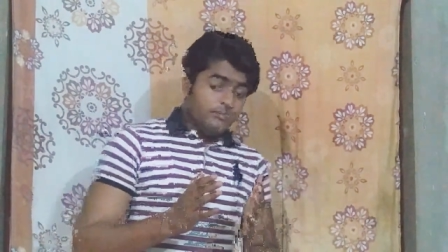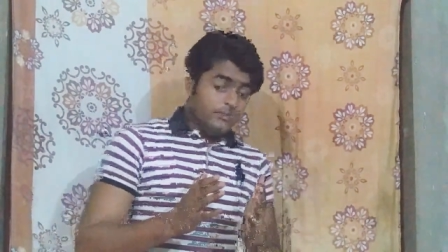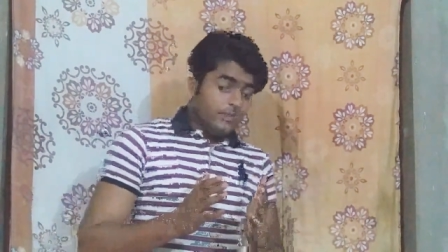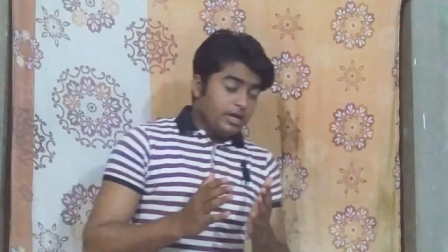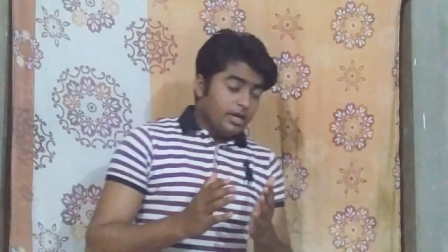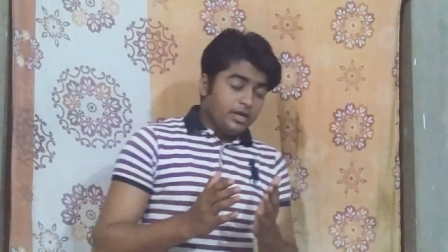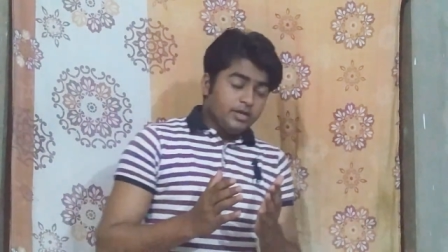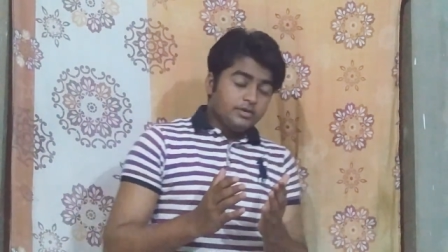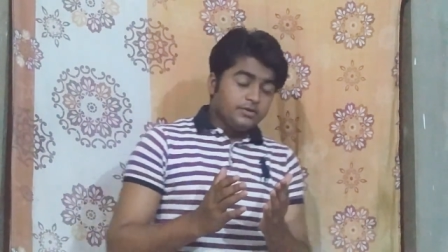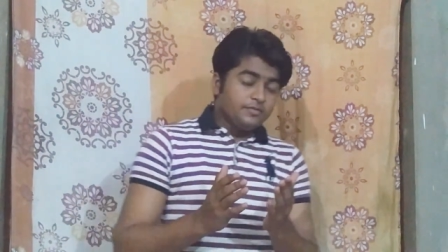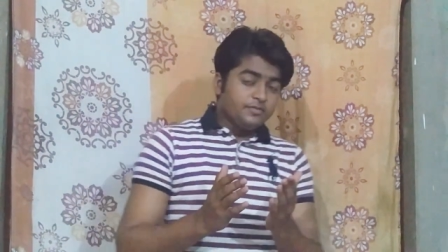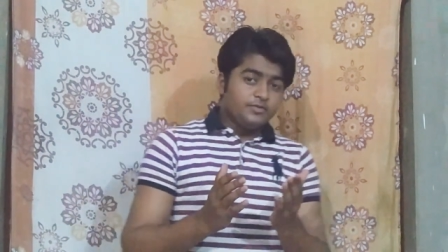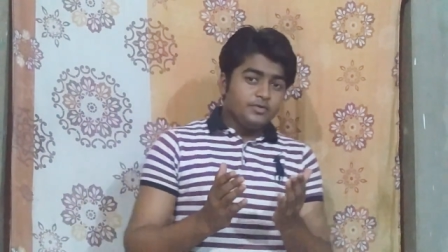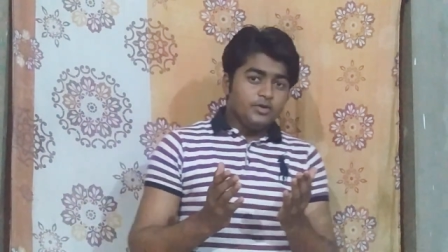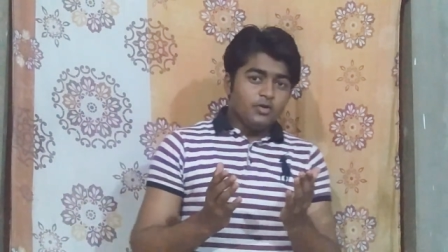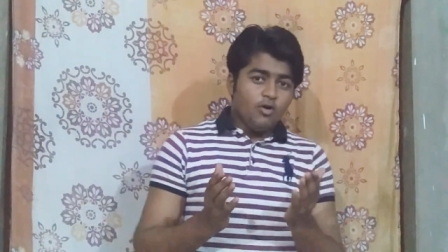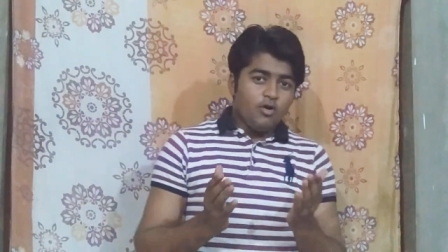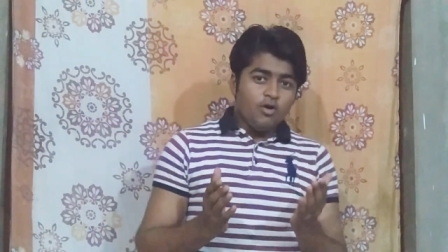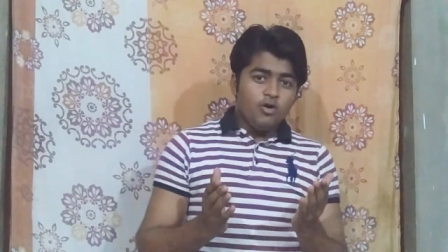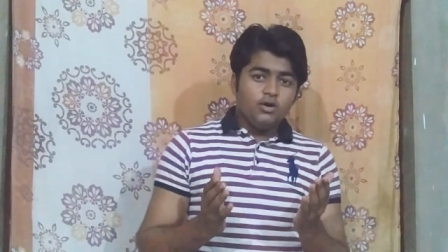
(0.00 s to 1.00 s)
and
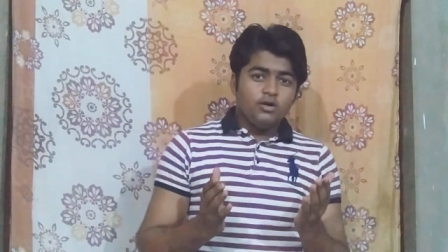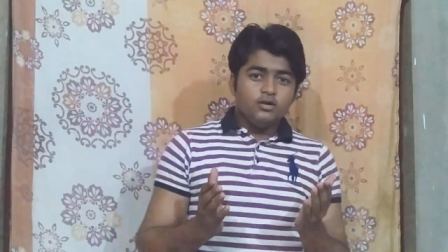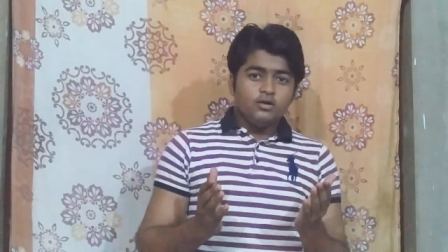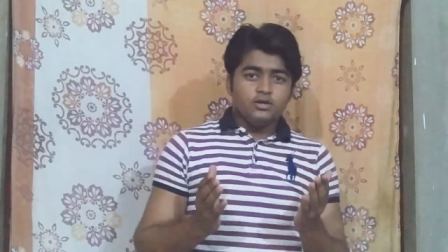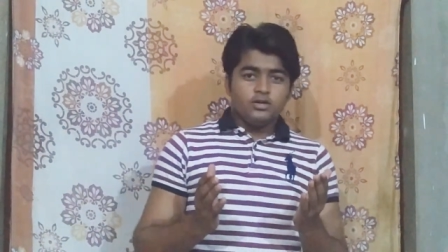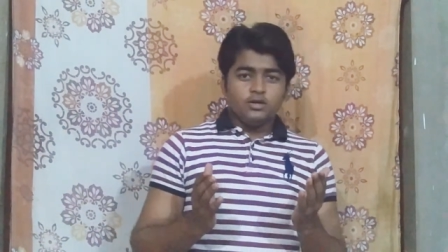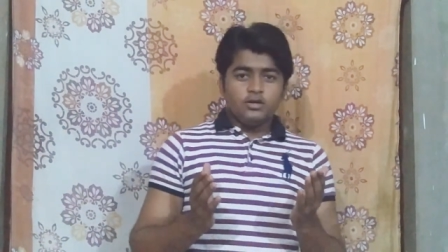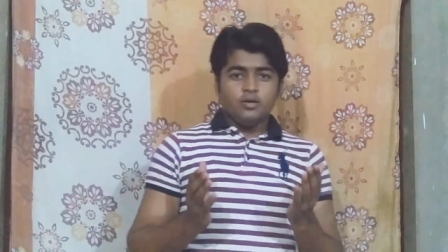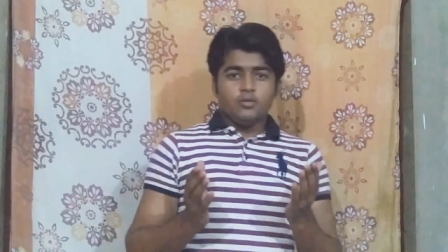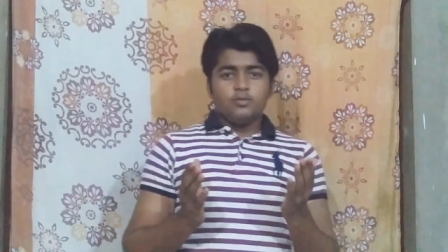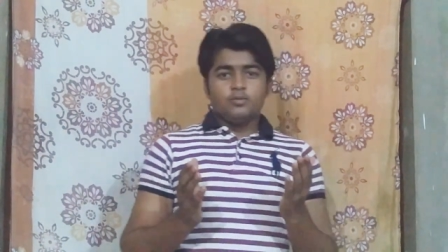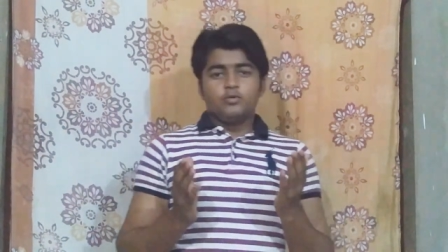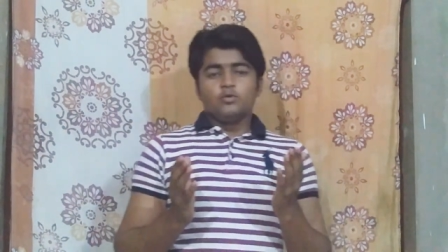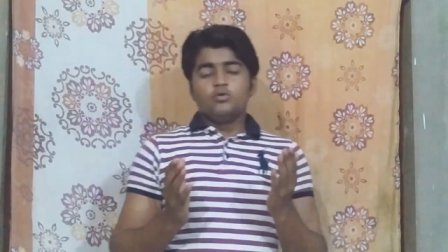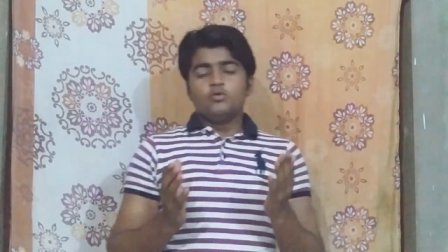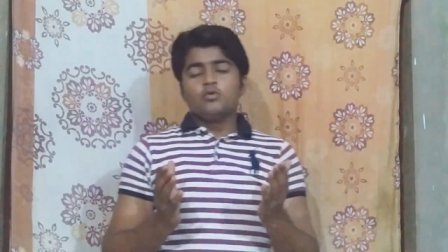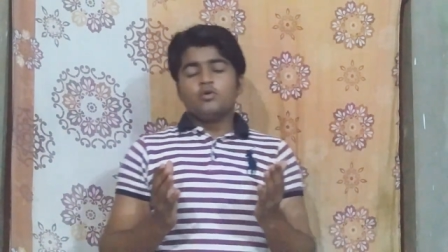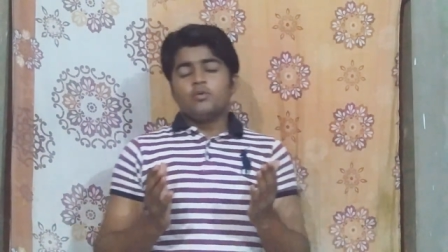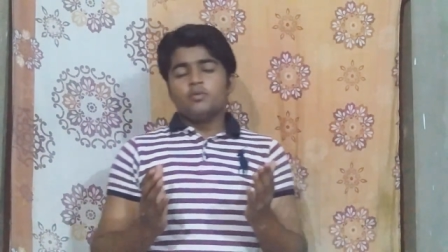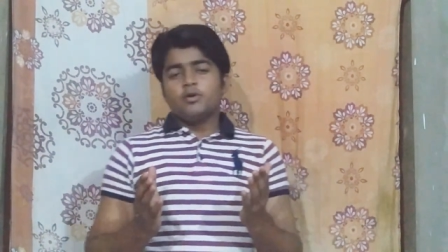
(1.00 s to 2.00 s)
we all
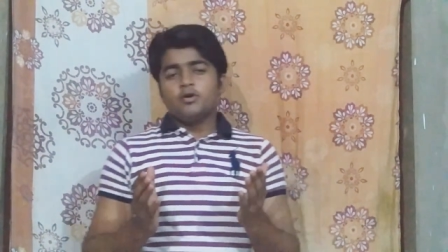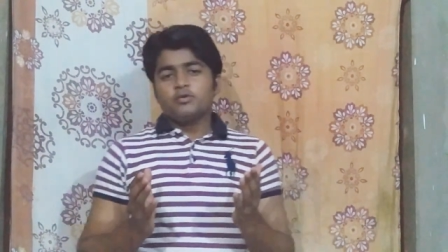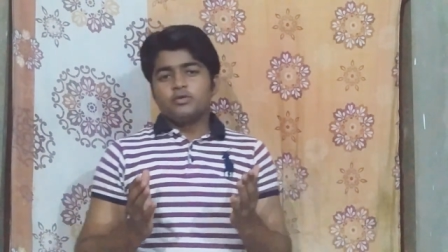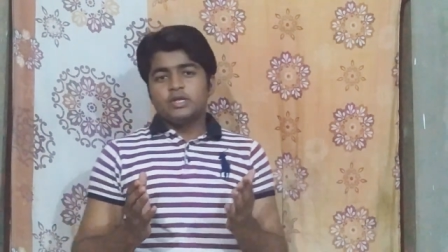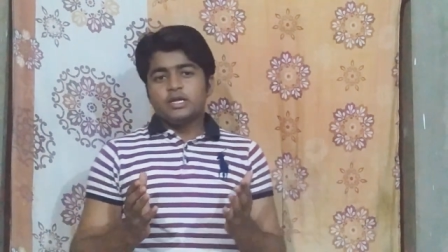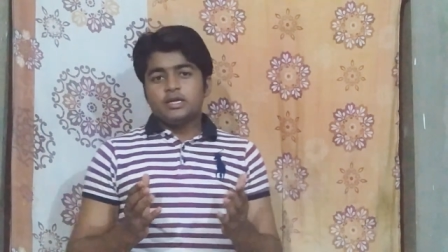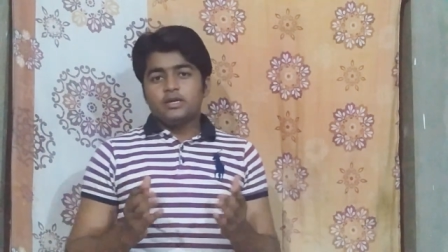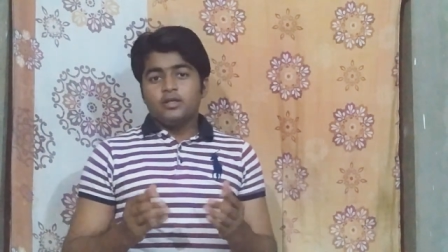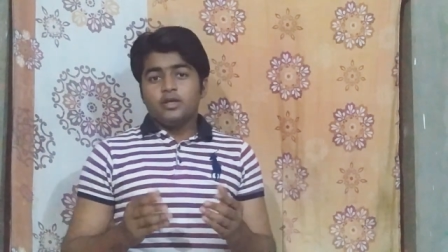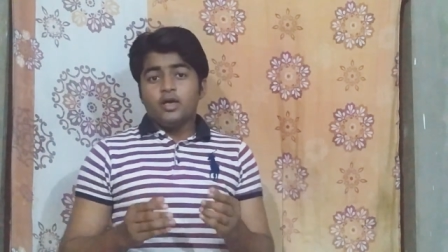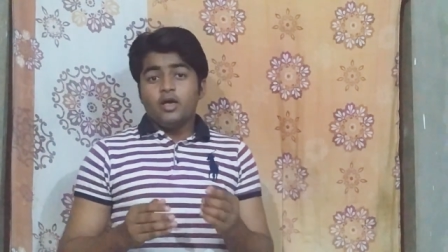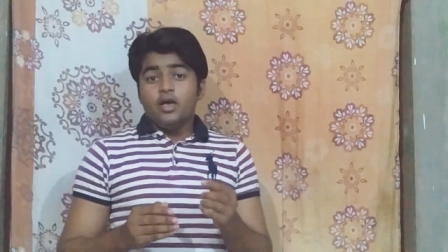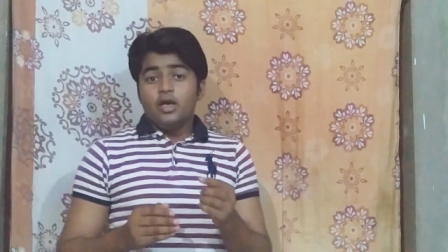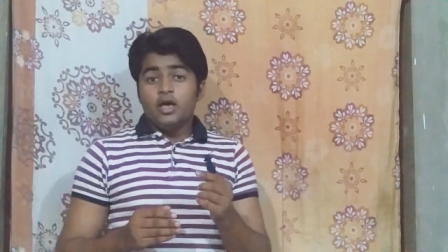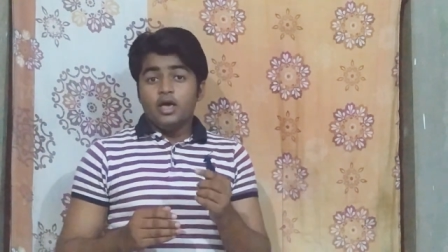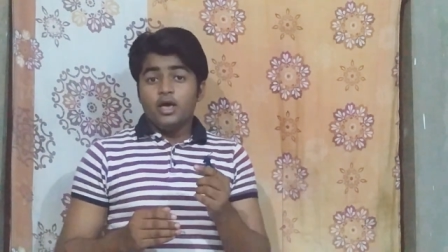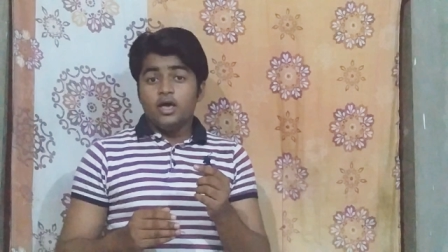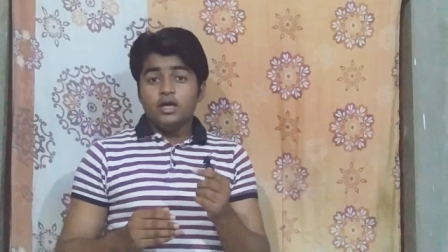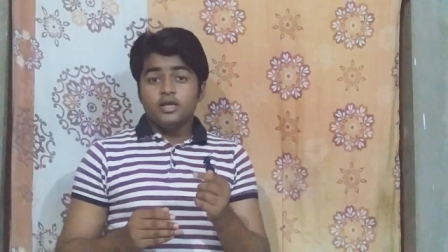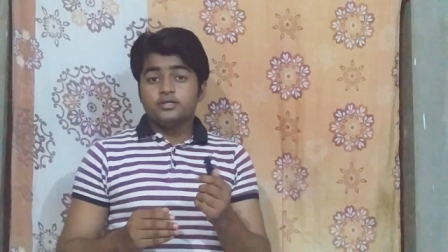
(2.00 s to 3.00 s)
know about that
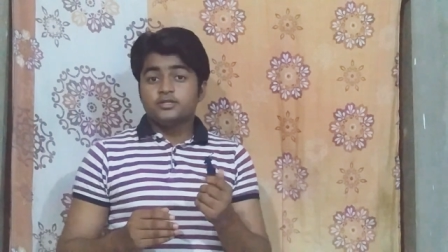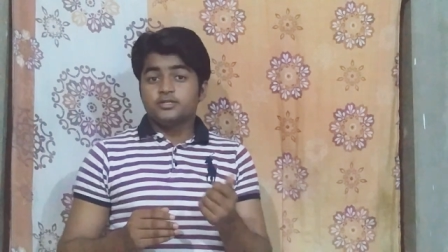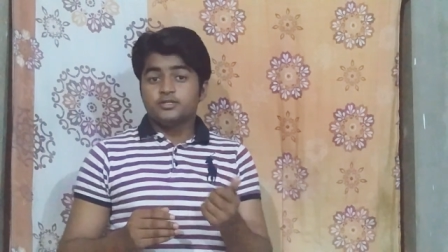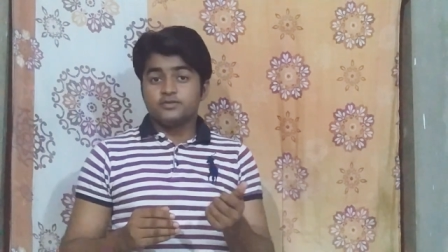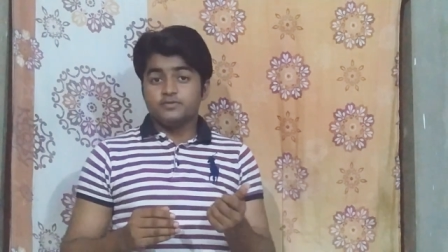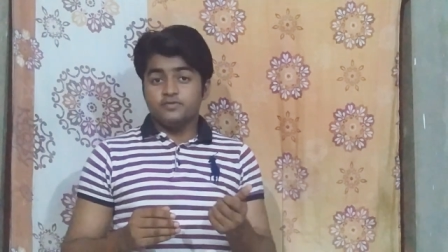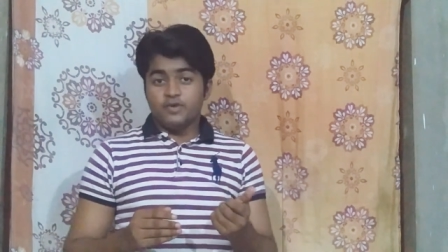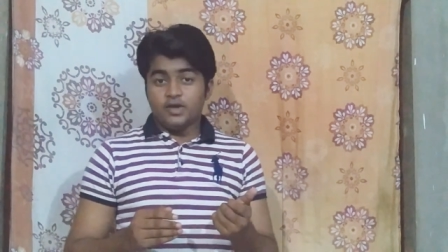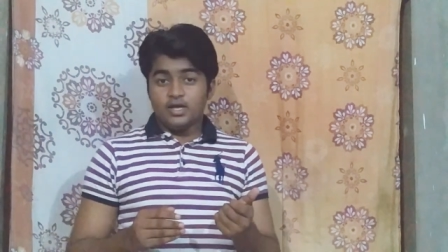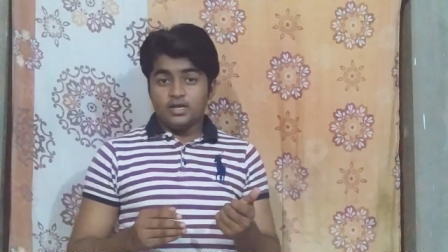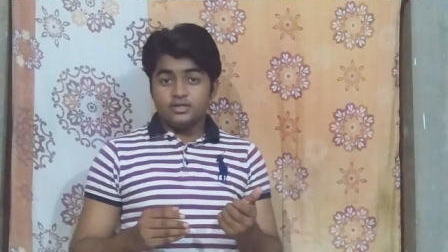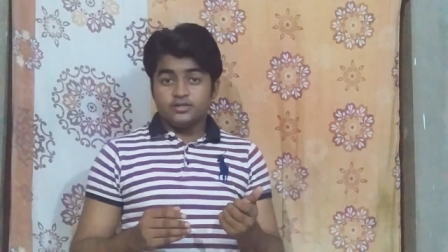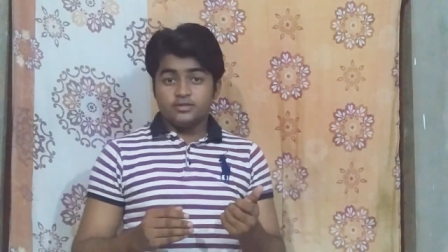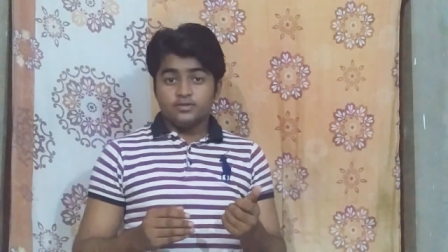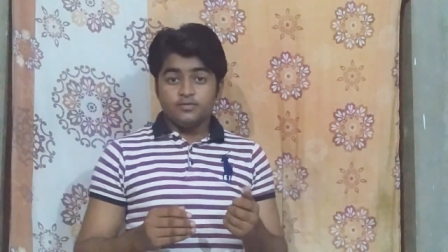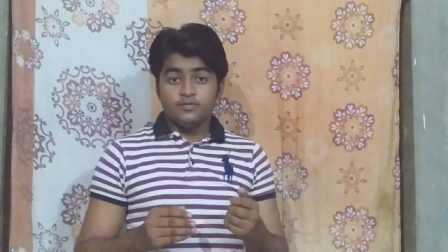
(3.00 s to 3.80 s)
health is wealth.